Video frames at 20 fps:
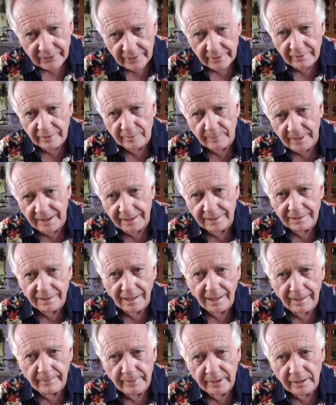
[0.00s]
and spending
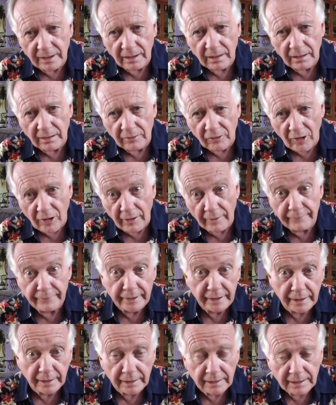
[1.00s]
time in our
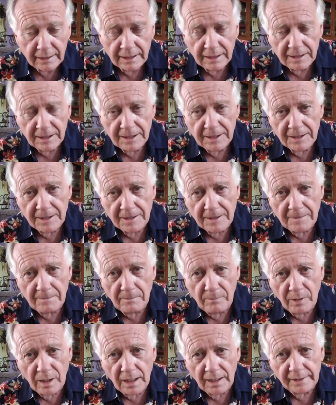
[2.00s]
RV.
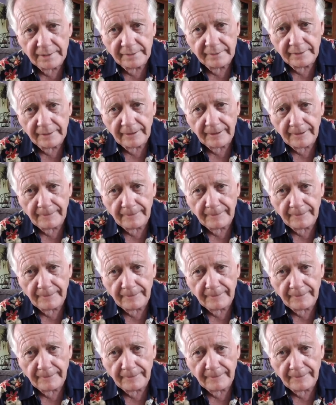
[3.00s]
But...